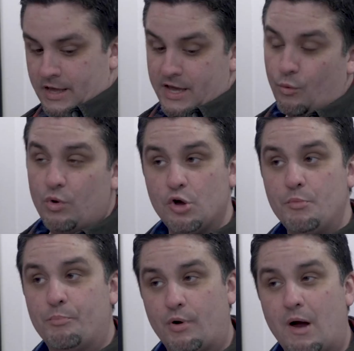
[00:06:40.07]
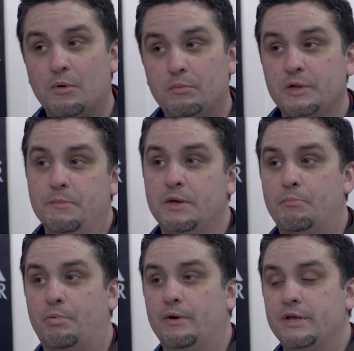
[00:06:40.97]
It will probably be
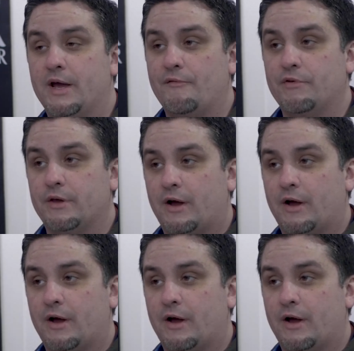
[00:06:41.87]
pretty heavy.